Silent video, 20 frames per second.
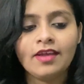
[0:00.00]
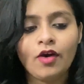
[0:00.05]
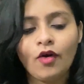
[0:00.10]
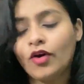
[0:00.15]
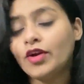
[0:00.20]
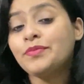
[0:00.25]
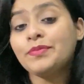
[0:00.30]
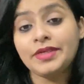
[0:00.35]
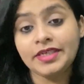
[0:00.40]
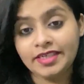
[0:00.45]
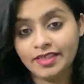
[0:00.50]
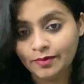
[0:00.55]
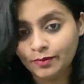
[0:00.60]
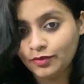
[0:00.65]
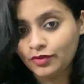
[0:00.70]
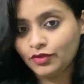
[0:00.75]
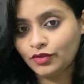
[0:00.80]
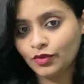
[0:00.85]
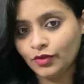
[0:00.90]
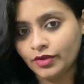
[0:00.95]
or
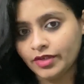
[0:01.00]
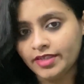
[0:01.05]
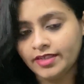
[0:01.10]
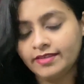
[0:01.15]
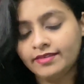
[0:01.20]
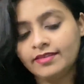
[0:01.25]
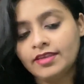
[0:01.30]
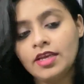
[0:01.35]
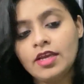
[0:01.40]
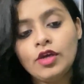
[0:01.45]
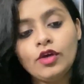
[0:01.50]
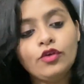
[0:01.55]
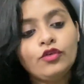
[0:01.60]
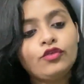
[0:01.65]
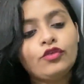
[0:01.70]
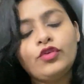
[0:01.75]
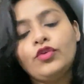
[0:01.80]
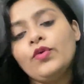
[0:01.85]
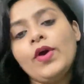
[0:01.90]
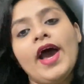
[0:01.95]
Medium stories.
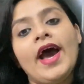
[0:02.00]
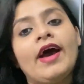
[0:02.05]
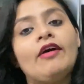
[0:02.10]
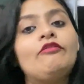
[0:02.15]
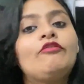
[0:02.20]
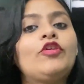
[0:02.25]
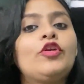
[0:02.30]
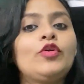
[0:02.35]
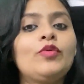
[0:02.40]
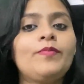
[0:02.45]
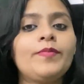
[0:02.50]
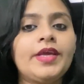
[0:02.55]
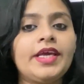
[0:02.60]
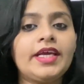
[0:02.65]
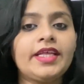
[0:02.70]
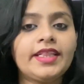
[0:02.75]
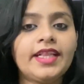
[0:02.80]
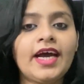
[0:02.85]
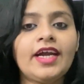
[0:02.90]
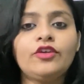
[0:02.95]
So you have to
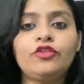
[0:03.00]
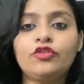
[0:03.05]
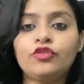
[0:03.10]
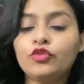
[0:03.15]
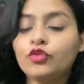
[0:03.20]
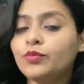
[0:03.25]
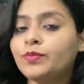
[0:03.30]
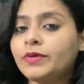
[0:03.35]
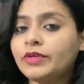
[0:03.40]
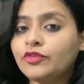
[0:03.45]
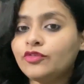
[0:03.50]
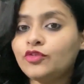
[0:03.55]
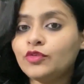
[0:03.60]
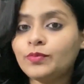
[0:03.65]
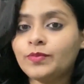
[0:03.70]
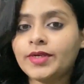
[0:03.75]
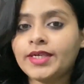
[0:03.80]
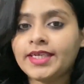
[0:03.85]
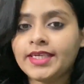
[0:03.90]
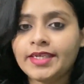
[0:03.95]
make that super
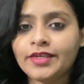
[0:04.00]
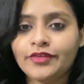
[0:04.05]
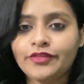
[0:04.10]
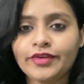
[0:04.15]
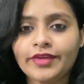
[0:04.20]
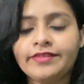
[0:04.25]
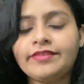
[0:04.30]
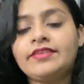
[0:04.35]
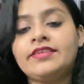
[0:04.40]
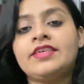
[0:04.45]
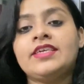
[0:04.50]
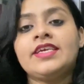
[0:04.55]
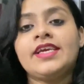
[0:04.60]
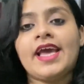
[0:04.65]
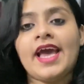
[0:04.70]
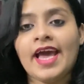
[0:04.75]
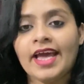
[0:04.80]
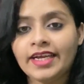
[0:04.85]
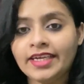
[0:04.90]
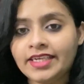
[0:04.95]
interesting
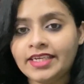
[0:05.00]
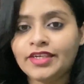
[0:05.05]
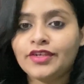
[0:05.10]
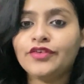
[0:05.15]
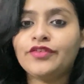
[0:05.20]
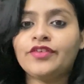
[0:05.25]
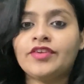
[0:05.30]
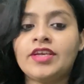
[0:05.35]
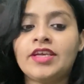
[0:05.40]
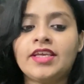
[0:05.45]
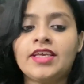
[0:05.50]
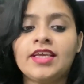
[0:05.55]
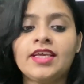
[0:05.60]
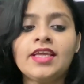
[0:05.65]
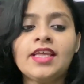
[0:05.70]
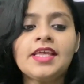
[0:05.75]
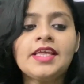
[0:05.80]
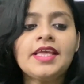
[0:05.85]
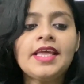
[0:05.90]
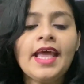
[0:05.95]
and
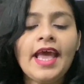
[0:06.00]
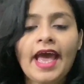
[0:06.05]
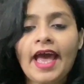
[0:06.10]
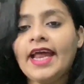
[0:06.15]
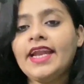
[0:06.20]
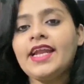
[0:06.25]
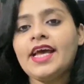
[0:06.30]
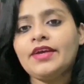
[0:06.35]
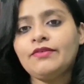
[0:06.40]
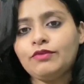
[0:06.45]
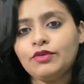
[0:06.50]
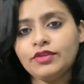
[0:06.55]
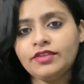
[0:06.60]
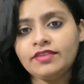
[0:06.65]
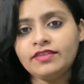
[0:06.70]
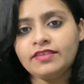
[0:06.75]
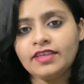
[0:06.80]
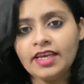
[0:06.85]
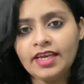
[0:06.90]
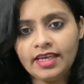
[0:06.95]
intriguing, and I
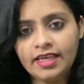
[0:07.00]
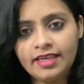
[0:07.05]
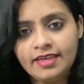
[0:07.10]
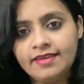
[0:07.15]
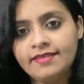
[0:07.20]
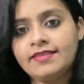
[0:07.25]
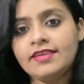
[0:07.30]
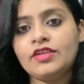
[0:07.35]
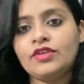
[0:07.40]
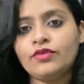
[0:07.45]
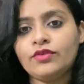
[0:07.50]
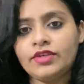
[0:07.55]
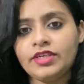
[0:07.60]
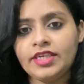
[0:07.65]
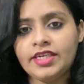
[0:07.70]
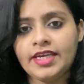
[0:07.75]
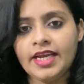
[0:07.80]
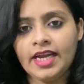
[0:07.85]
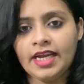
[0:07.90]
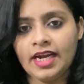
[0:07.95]
would say easy to
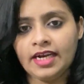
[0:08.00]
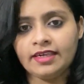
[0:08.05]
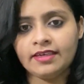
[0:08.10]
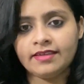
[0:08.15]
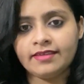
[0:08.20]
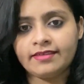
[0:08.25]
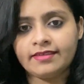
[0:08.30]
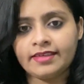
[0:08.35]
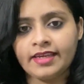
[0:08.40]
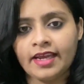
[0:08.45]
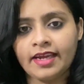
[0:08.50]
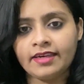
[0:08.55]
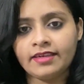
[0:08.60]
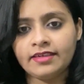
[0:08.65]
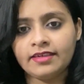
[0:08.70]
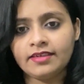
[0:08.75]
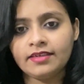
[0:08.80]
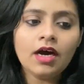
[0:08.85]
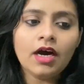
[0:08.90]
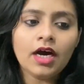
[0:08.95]
read and
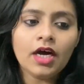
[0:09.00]
understand.